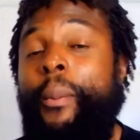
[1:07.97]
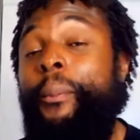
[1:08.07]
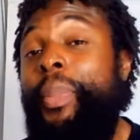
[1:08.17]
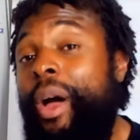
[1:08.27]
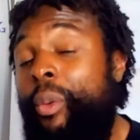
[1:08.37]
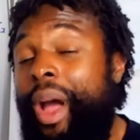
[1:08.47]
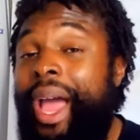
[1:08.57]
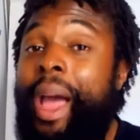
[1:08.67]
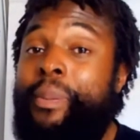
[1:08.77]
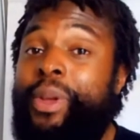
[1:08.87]
But what
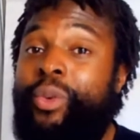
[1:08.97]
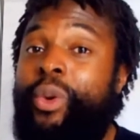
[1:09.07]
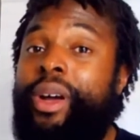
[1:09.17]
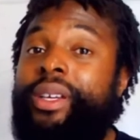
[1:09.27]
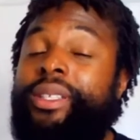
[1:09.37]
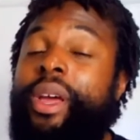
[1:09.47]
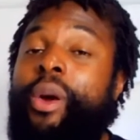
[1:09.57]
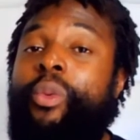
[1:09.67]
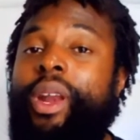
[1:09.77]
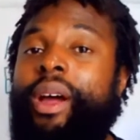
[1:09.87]
happened was,
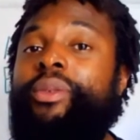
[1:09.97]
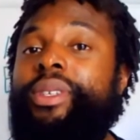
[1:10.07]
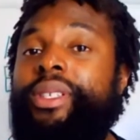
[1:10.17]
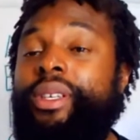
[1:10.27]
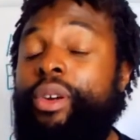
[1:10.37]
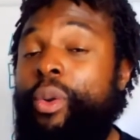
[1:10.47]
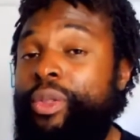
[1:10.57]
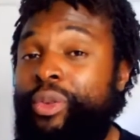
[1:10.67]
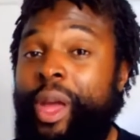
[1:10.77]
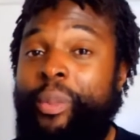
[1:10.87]
when I was going through
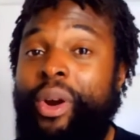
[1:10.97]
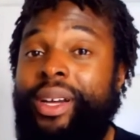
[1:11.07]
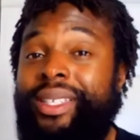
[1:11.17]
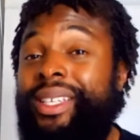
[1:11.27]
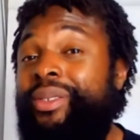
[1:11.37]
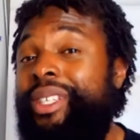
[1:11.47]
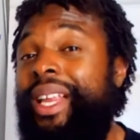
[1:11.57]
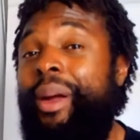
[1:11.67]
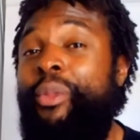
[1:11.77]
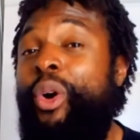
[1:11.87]
that process, it was a
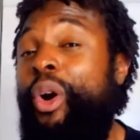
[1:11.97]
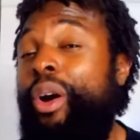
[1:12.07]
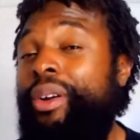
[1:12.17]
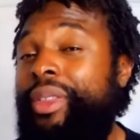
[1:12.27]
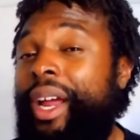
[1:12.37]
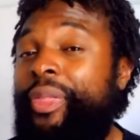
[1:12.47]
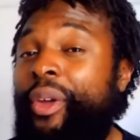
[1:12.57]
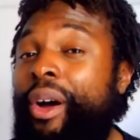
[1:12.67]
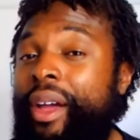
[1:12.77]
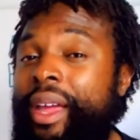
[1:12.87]
lot more harder than I
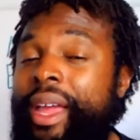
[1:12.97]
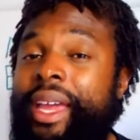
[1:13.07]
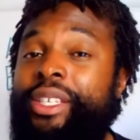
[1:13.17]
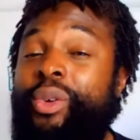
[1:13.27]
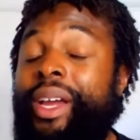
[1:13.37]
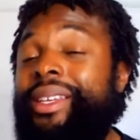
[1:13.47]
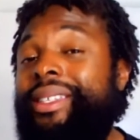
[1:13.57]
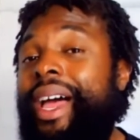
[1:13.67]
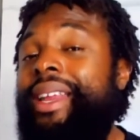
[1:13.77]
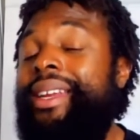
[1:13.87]
thought. And so I
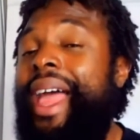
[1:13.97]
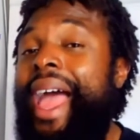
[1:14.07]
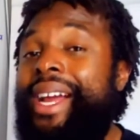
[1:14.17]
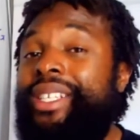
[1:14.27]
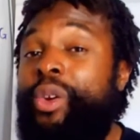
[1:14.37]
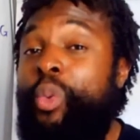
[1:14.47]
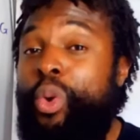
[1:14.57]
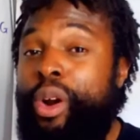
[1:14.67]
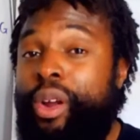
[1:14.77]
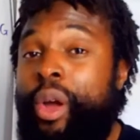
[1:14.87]
decided to actually work